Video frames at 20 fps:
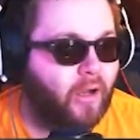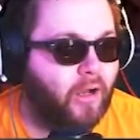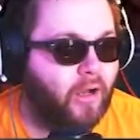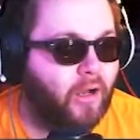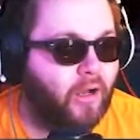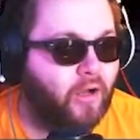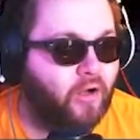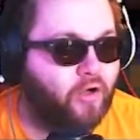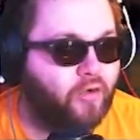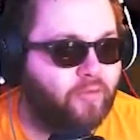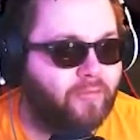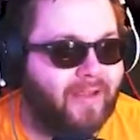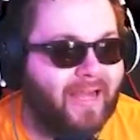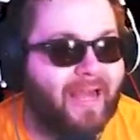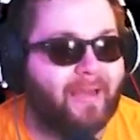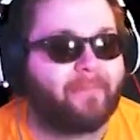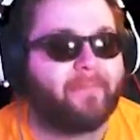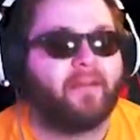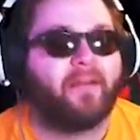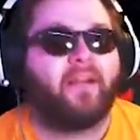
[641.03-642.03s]
Oh
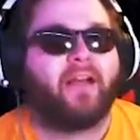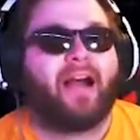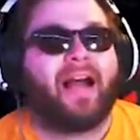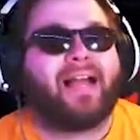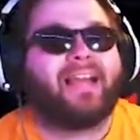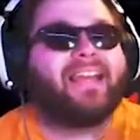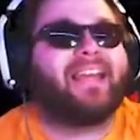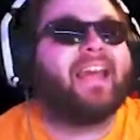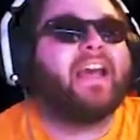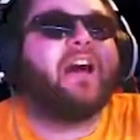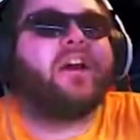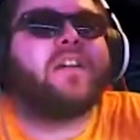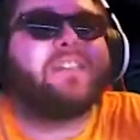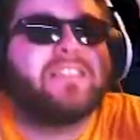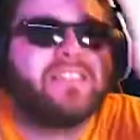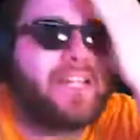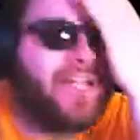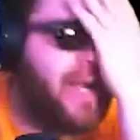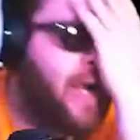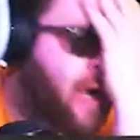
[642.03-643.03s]
crap! I
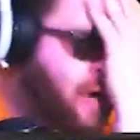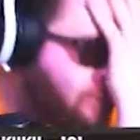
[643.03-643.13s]
killed